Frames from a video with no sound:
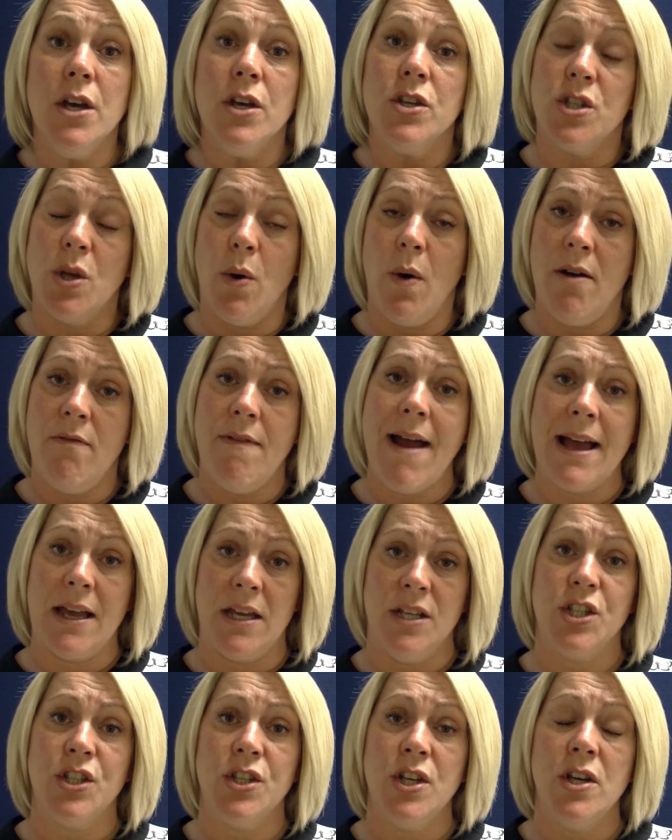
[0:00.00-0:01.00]
So I rang
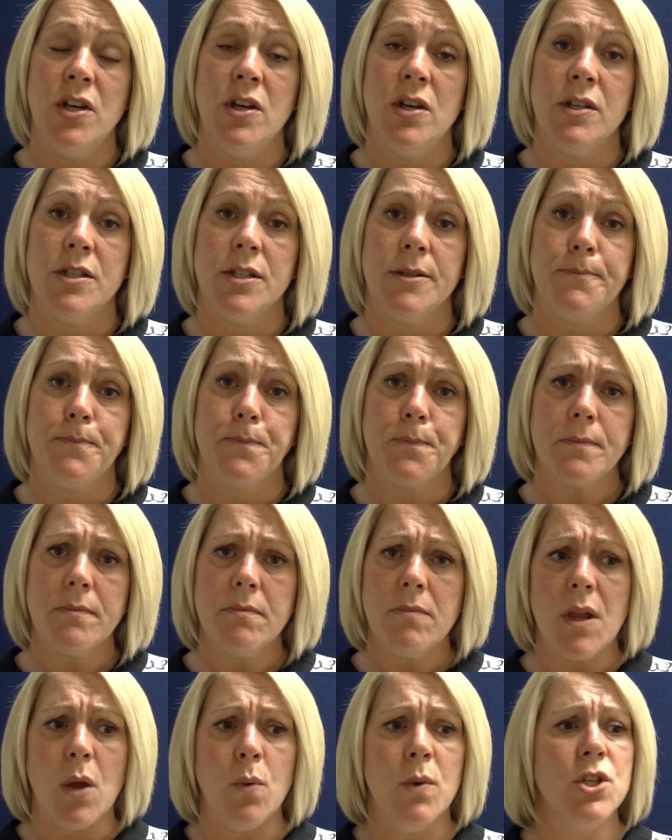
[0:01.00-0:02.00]
a CERT,
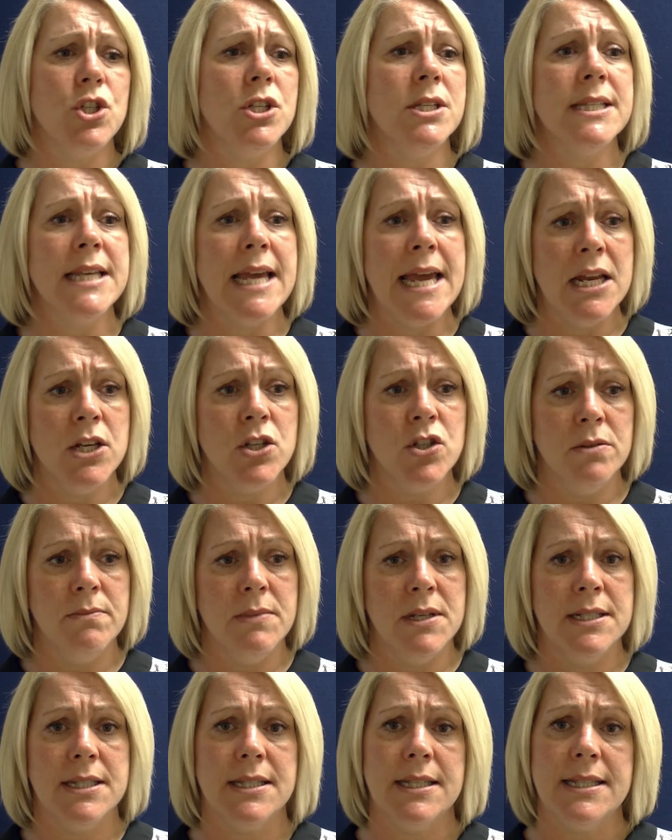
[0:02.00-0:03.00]
which is
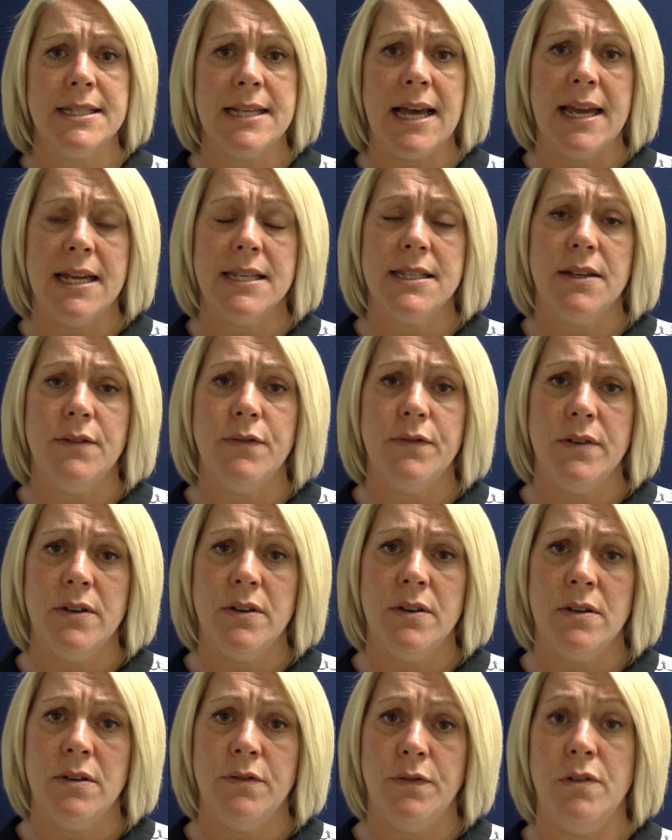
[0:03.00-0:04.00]
Angelman Society
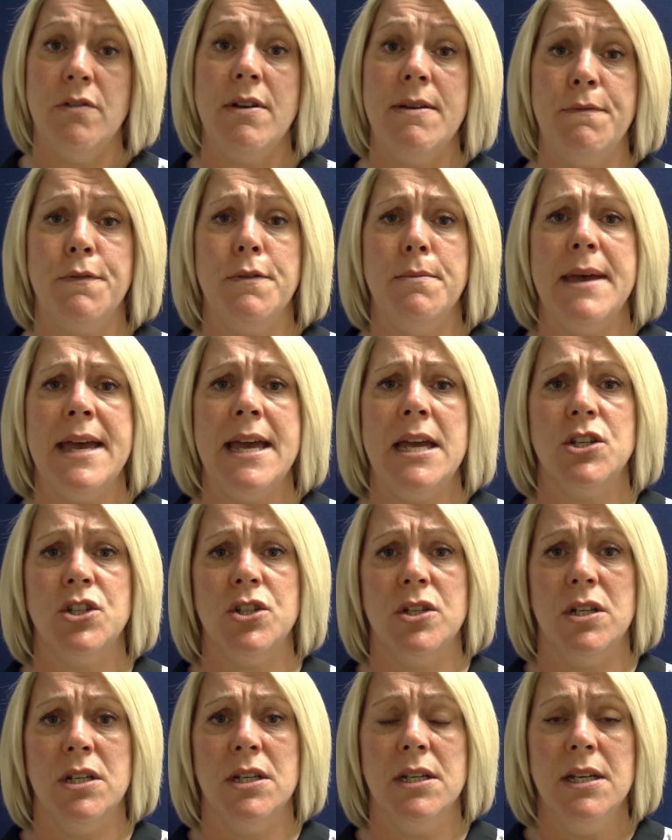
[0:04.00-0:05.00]
for
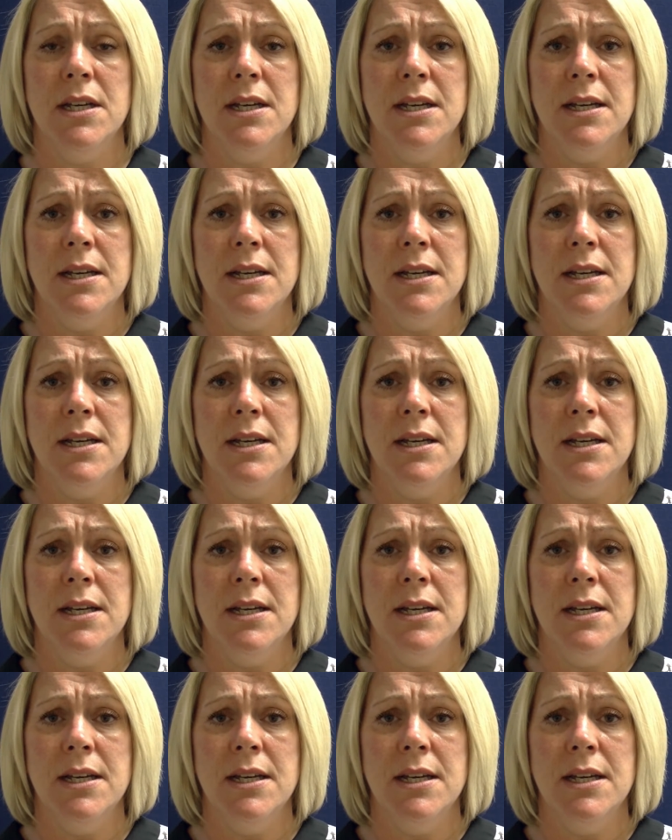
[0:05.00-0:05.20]
Information.